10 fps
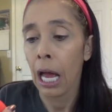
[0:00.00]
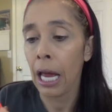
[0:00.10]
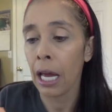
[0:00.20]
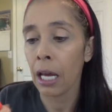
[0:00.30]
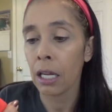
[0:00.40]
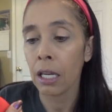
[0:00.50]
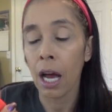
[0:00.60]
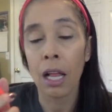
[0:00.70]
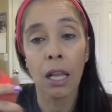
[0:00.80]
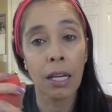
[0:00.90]
And
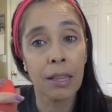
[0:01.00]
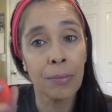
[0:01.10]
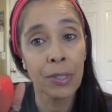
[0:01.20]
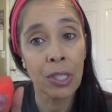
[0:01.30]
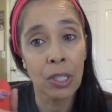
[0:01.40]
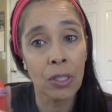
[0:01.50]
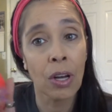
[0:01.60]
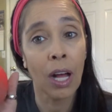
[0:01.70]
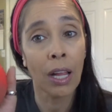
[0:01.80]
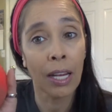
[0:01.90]
I like the
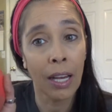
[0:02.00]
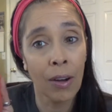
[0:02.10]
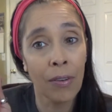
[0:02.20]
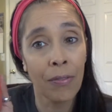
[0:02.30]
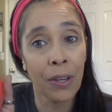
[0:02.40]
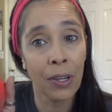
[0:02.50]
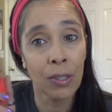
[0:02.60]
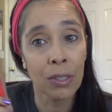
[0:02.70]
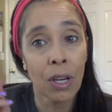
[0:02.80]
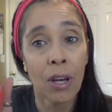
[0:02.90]
material. I like how it
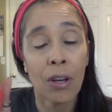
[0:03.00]
feels.